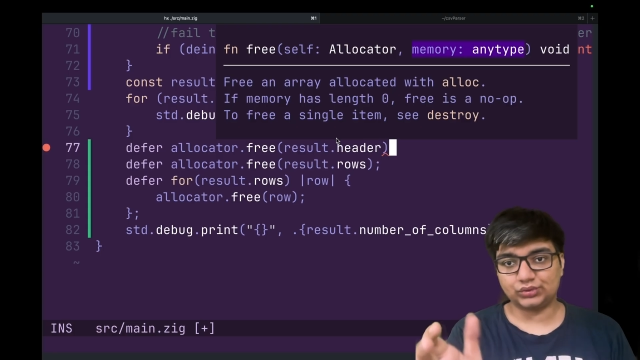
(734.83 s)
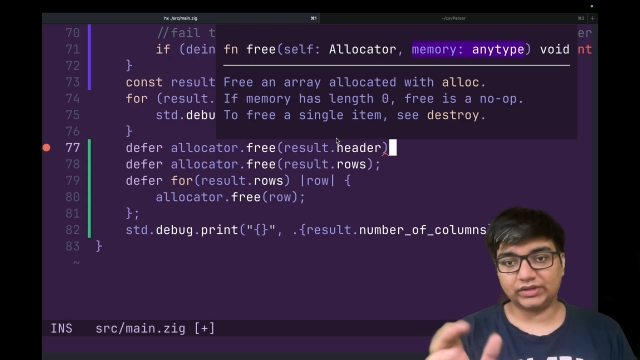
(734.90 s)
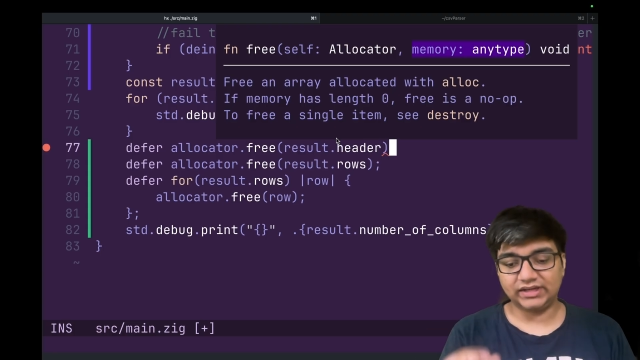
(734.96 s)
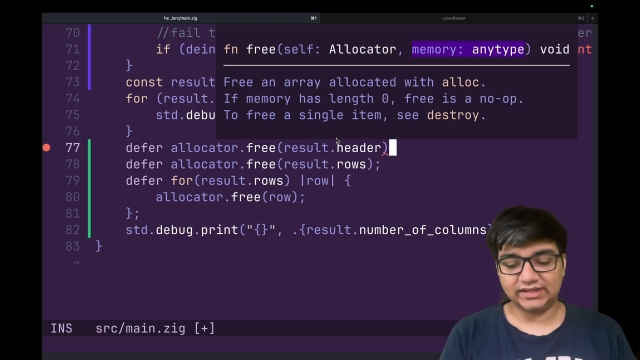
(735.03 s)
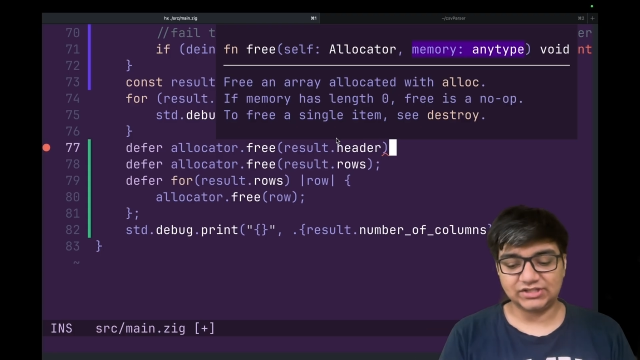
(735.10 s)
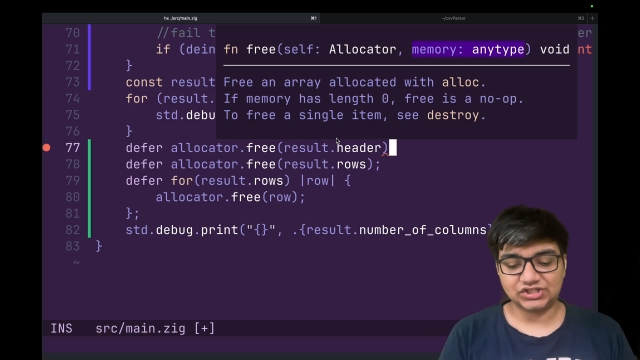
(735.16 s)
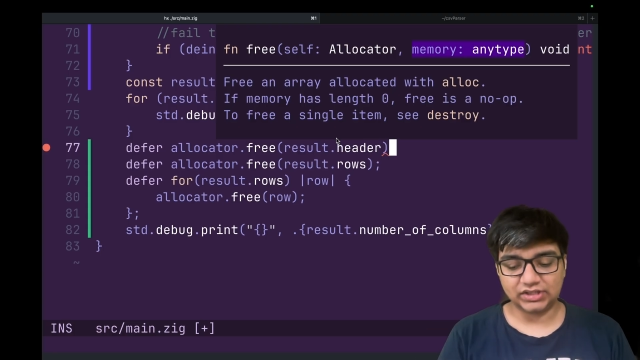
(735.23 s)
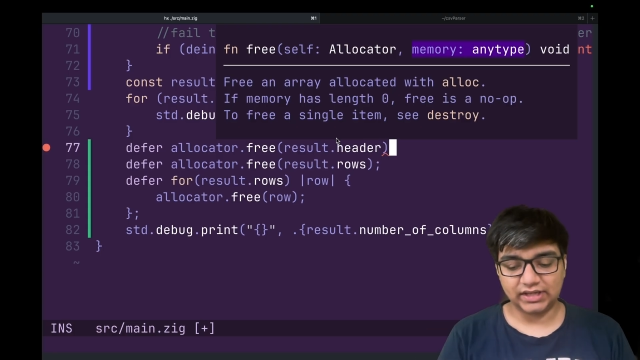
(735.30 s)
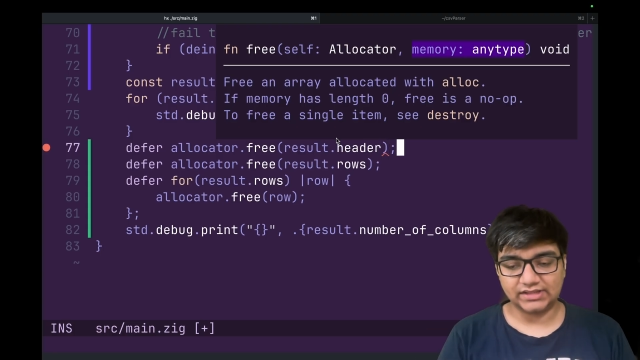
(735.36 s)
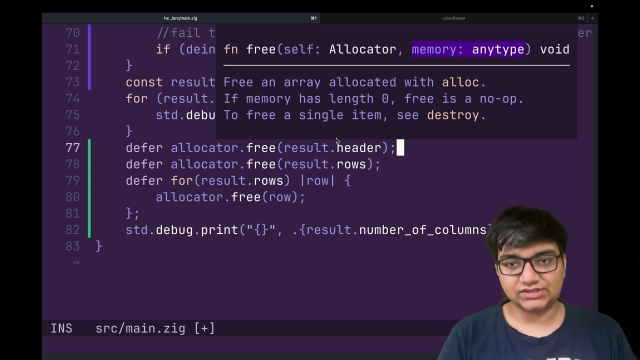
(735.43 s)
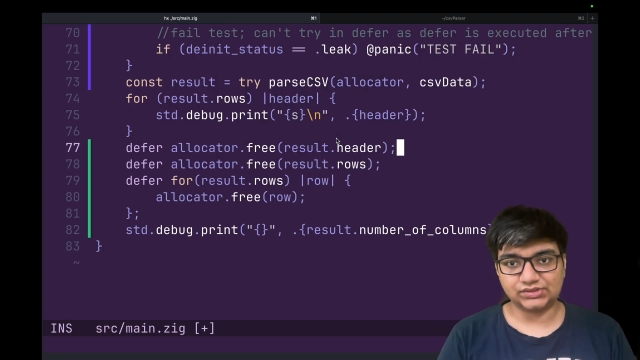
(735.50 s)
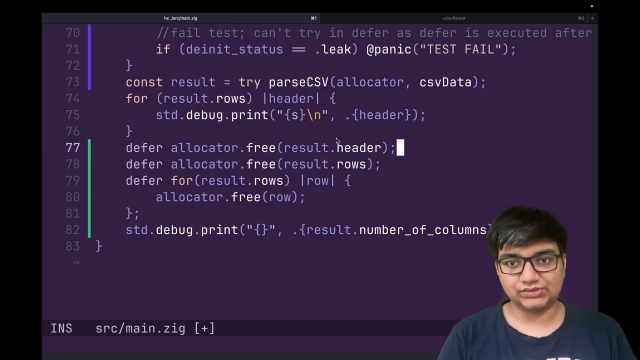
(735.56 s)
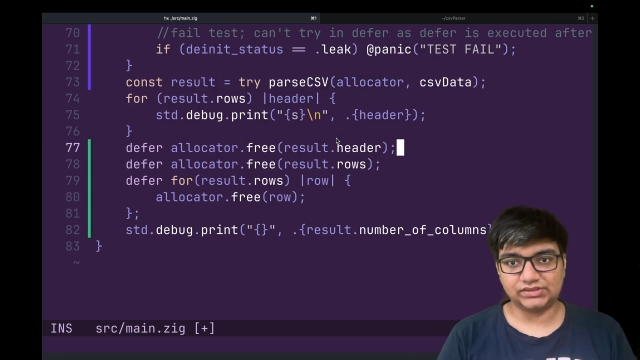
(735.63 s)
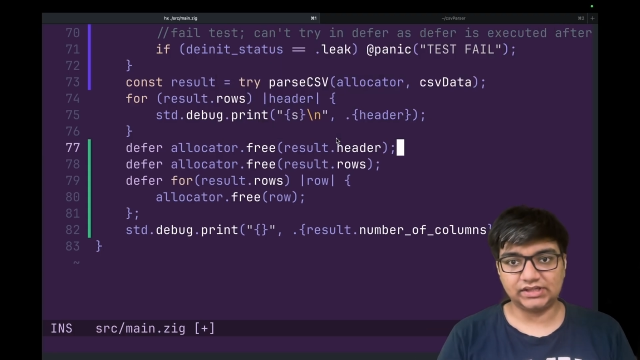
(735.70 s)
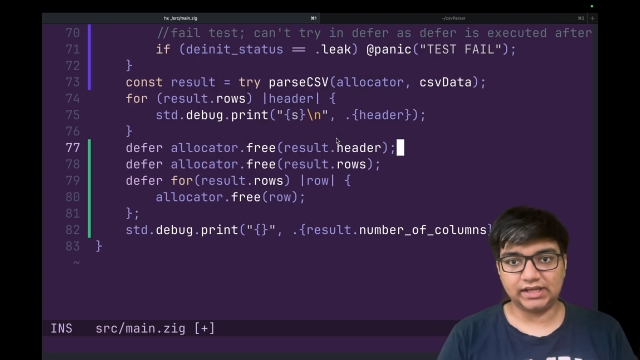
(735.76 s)
initialized
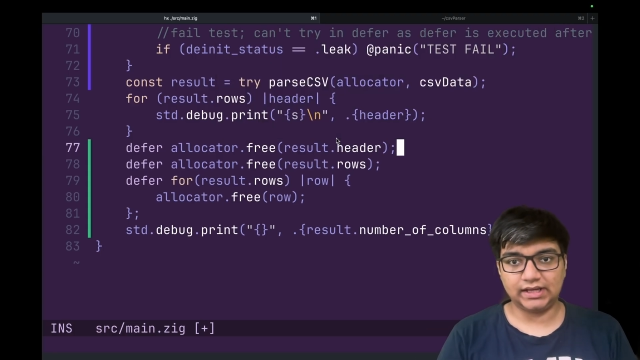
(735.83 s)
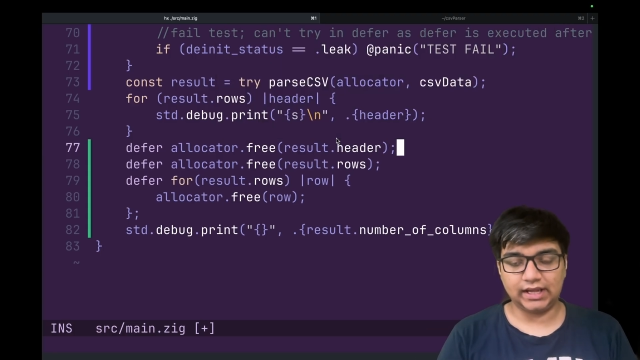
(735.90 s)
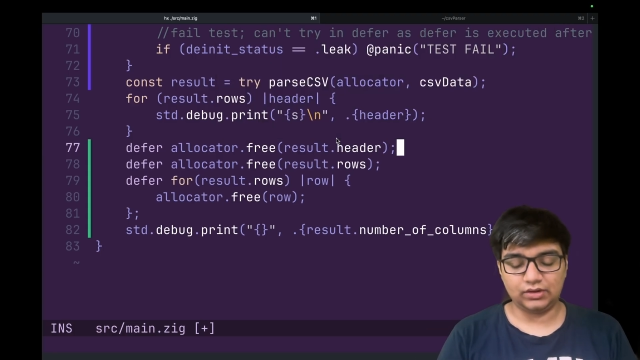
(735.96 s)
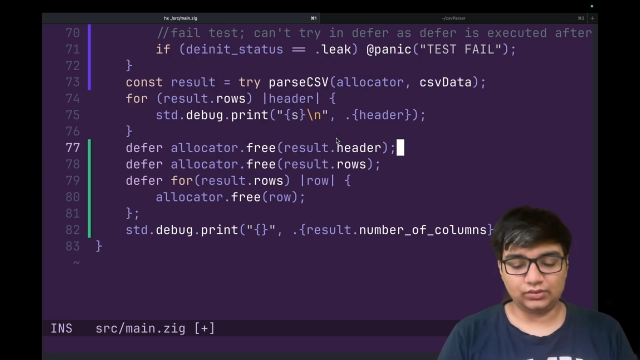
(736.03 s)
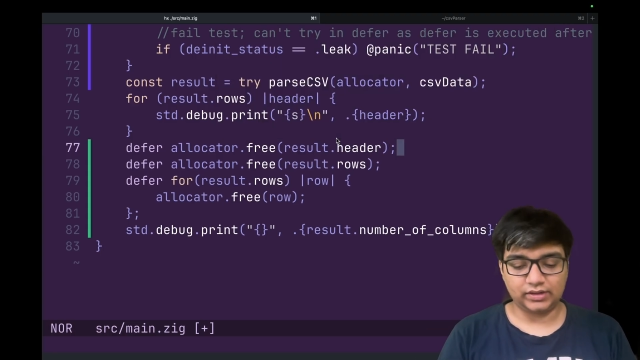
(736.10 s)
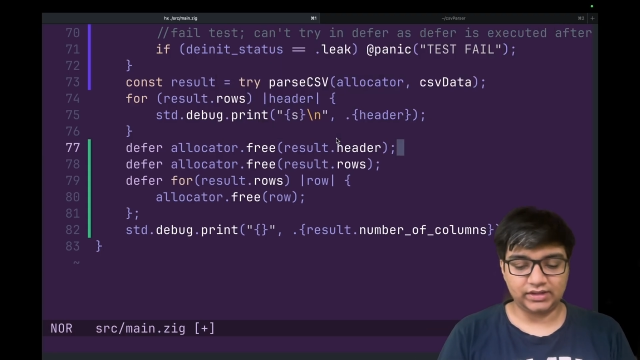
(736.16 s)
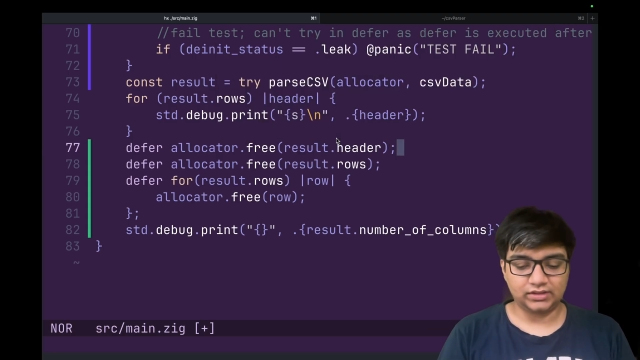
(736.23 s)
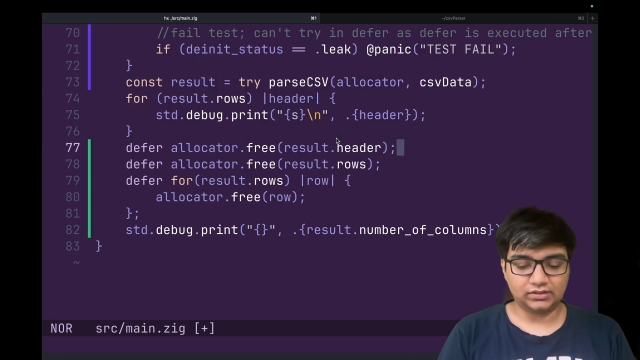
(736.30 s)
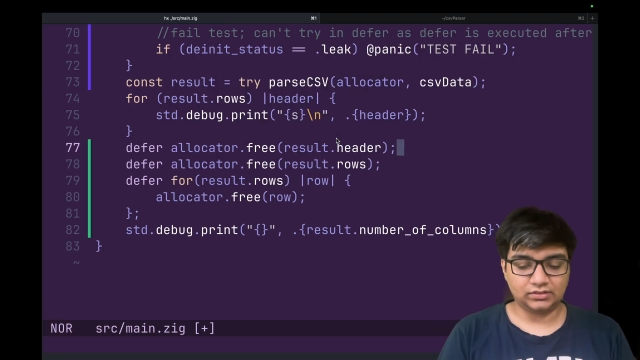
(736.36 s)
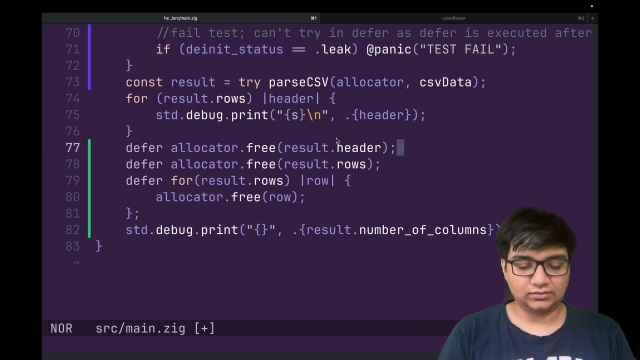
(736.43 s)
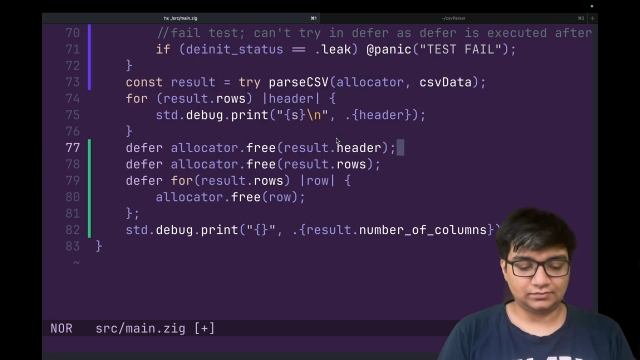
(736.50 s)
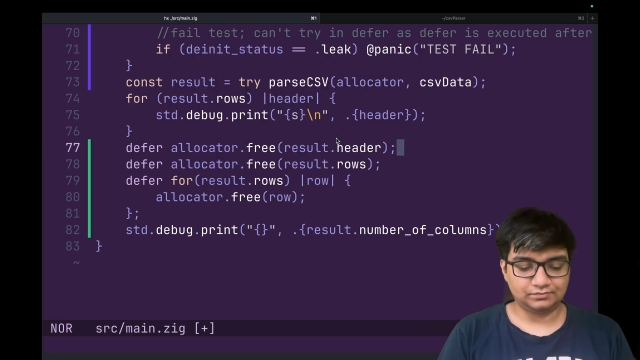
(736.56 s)
using an allocator.